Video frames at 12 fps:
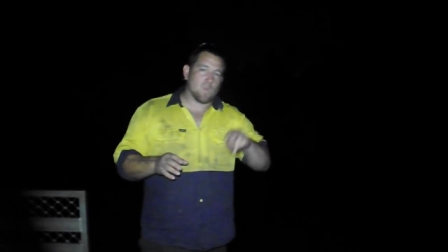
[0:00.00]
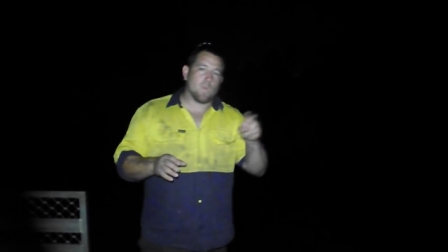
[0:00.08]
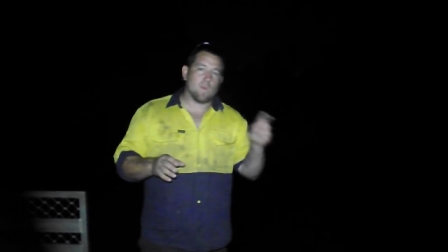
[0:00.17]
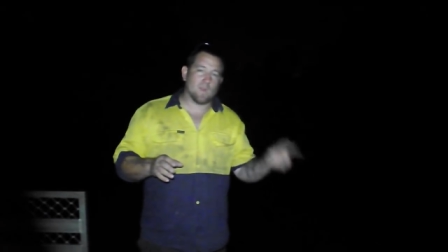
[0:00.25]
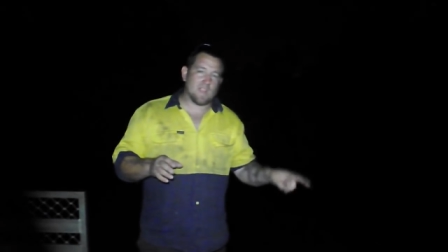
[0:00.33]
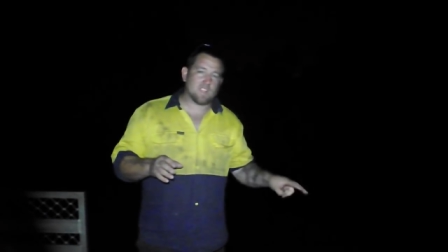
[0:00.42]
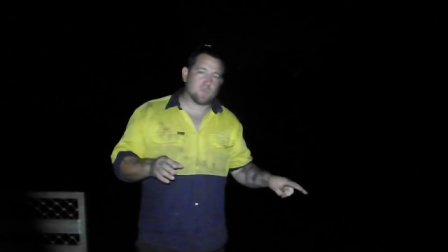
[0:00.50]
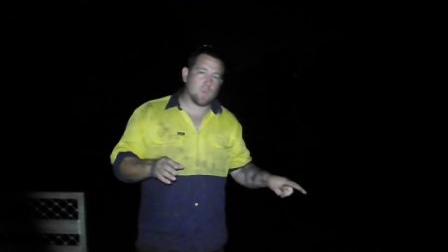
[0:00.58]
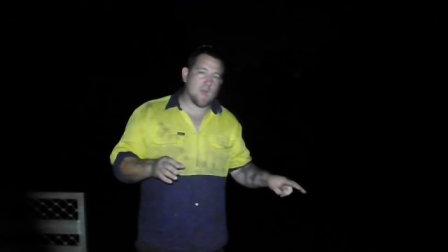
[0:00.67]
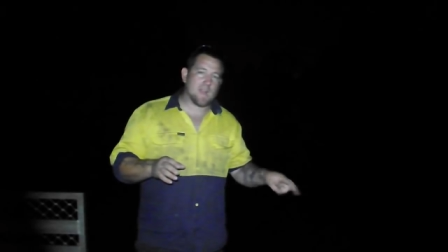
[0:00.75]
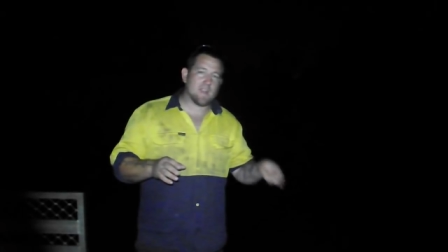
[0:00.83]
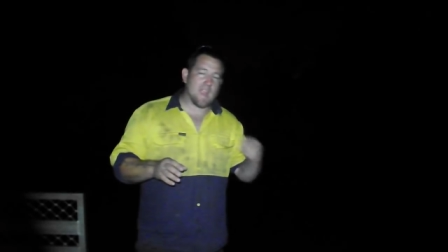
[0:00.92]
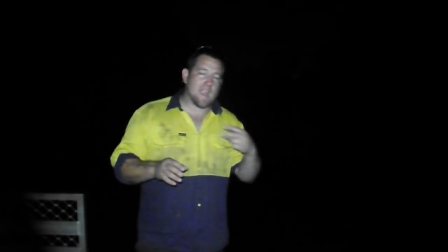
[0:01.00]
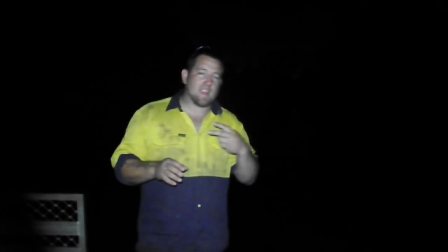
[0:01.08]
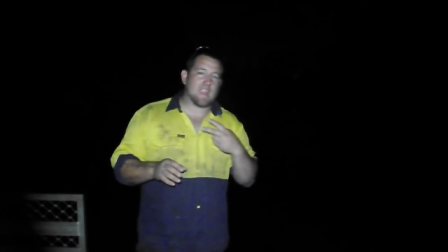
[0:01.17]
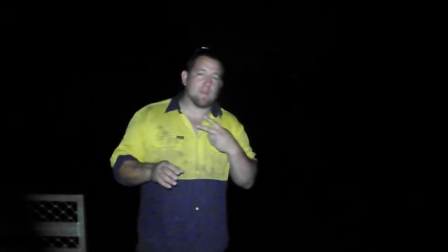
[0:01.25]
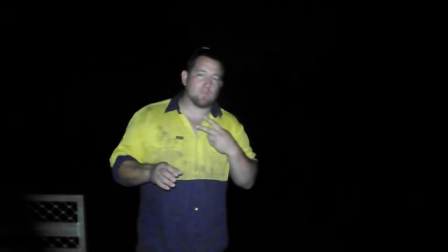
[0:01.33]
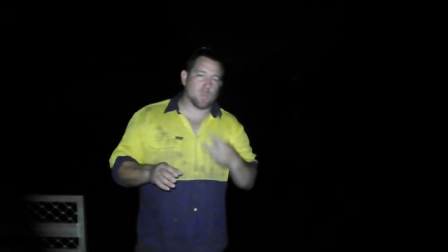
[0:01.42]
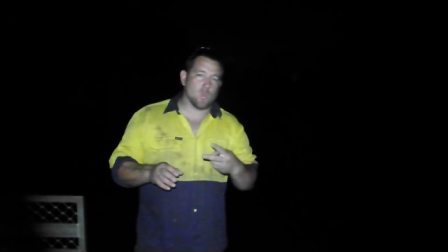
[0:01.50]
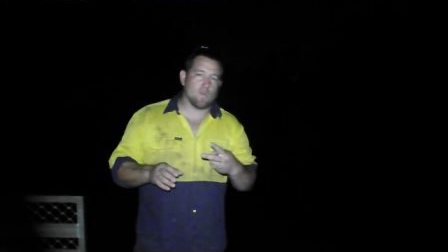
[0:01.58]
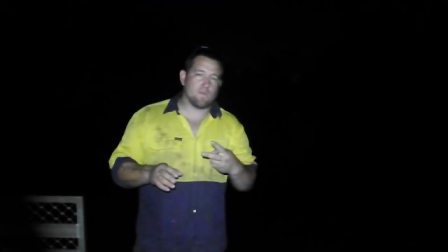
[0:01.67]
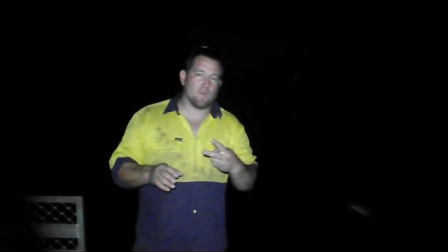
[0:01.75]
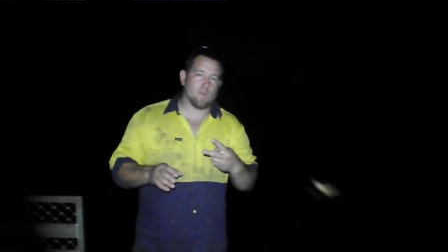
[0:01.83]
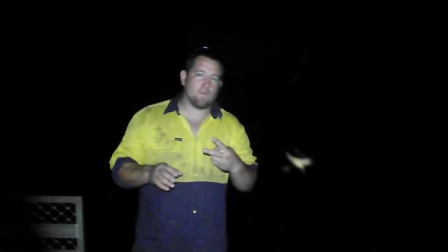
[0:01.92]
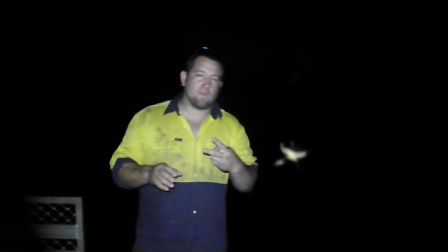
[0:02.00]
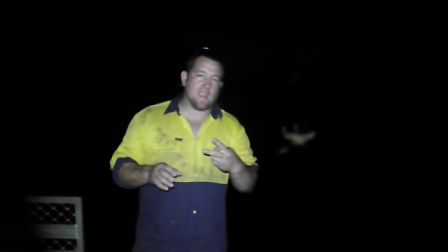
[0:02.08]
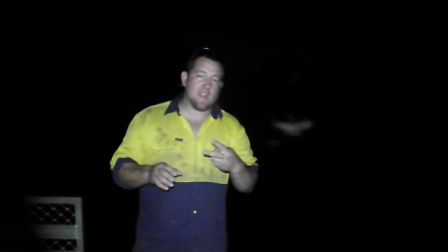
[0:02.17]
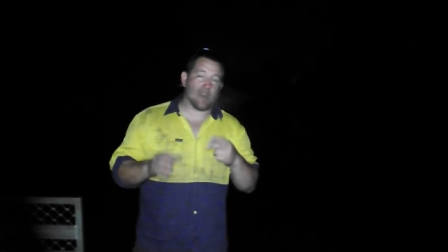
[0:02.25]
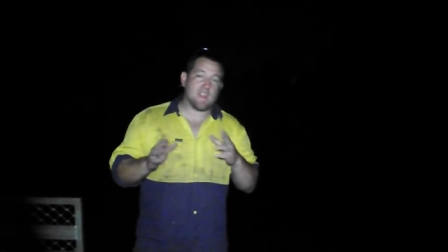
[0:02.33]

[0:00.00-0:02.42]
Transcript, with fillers: We released one and kept two for a feed.